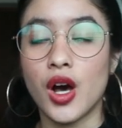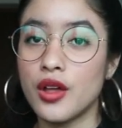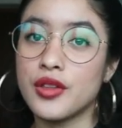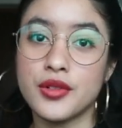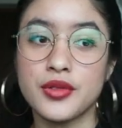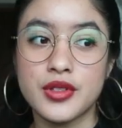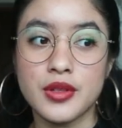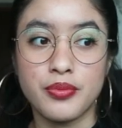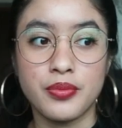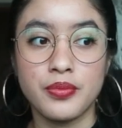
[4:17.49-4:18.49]
all
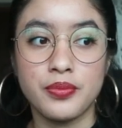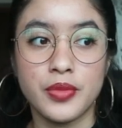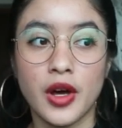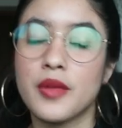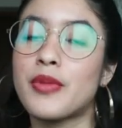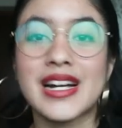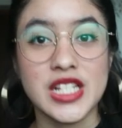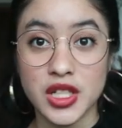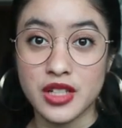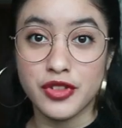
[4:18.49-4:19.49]
the
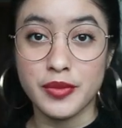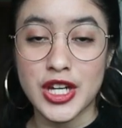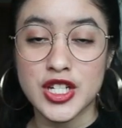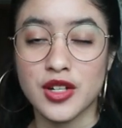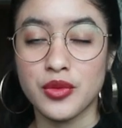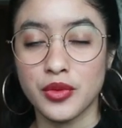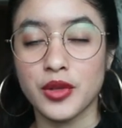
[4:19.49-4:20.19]
practical information